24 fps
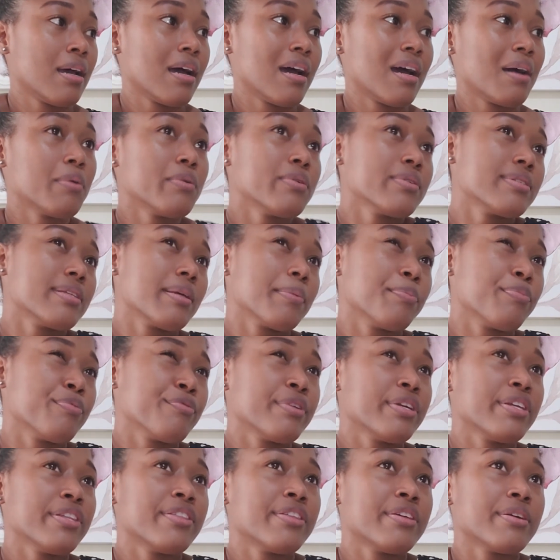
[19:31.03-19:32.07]
I won't say
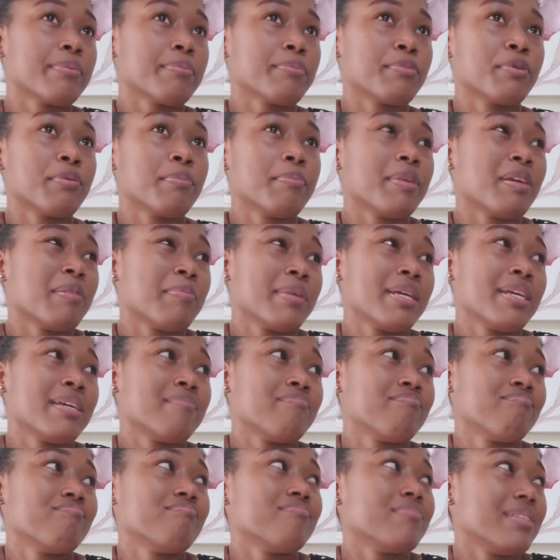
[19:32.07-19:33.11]
breathing, but maybe
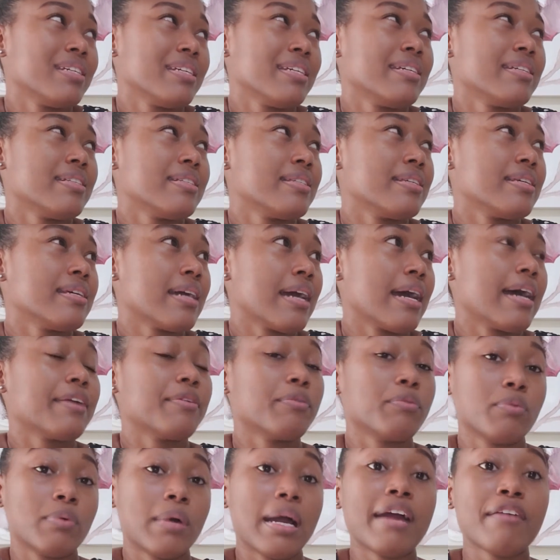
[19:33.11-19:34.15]
eating. I
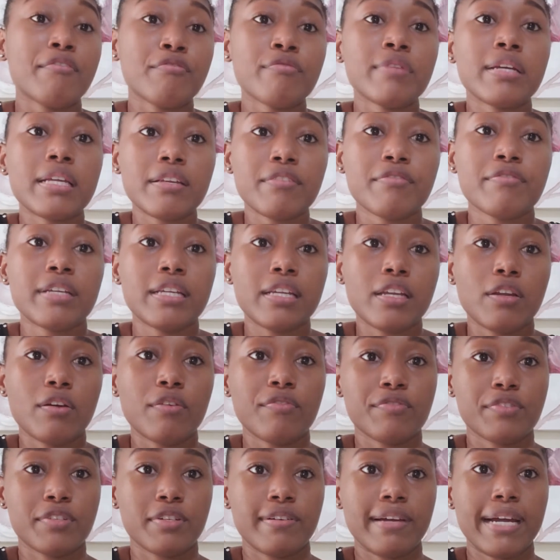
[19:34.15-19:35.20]
don't know. I really, really
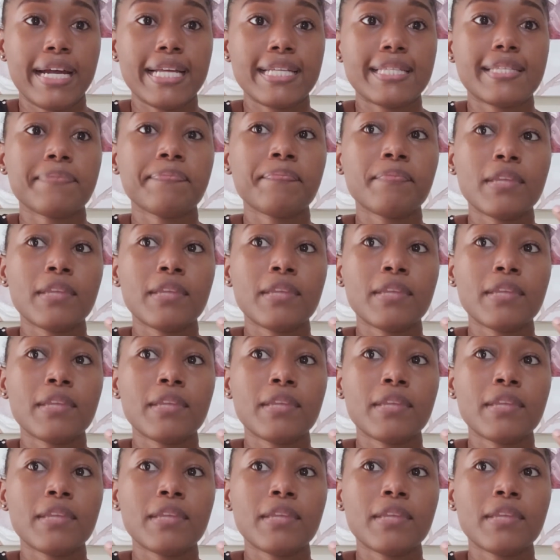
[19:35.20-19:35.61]
love to write.